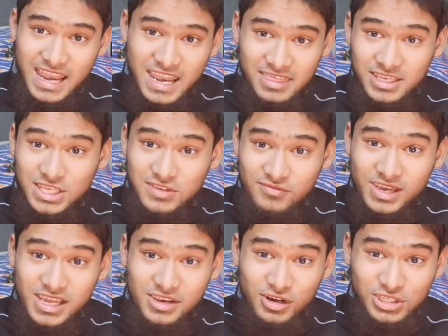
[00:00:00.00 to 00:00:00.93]
And in this
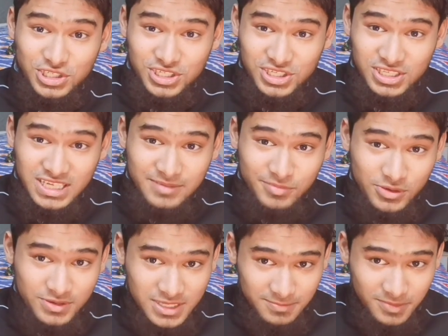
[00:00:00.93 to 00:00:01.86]
way, not just the
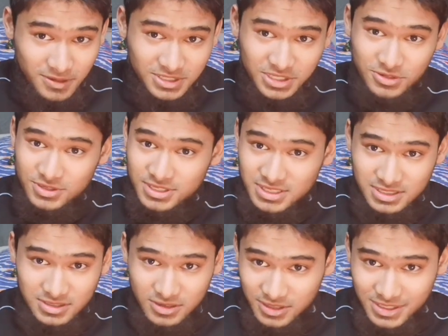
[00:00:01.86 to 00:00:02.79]
municipality or
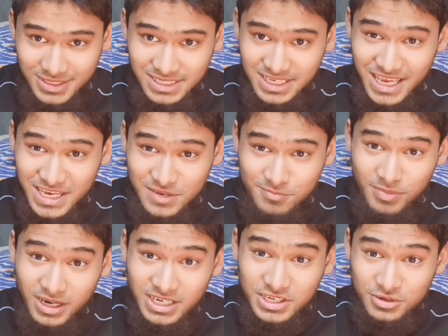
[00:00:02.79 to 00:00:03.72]
the
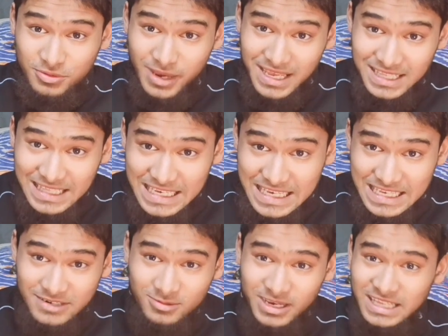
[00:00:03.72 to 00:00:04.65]
state, but
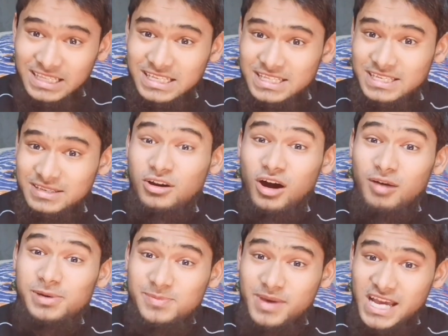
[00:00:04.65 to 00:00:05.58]
directly the
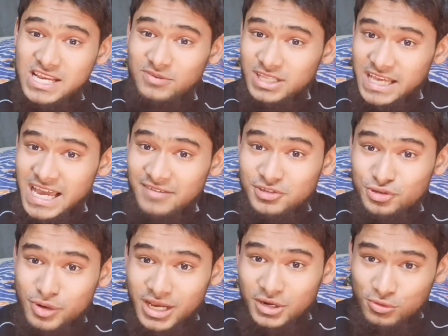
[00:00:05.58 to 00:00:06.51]
common man will
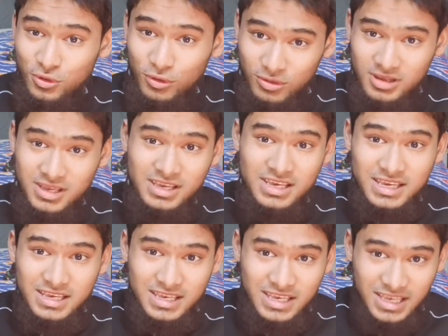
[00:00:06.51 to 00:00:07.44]
have a direct role
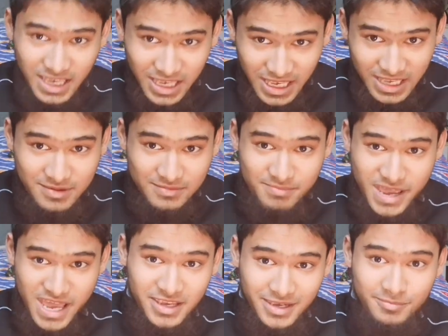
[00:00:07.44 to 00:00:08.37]

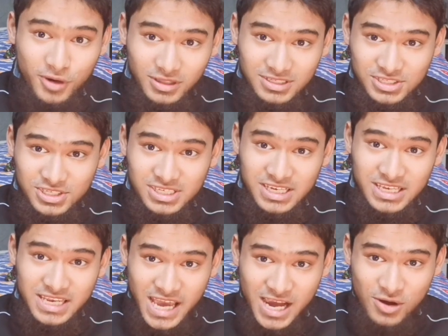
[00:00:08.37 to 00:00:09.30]
in banking
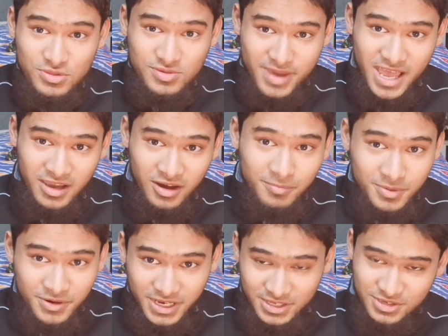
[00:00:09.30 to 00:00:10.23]
policy, in how the bank
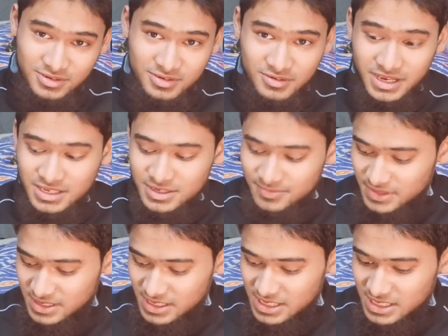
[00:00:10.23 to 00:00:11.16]
operates, right?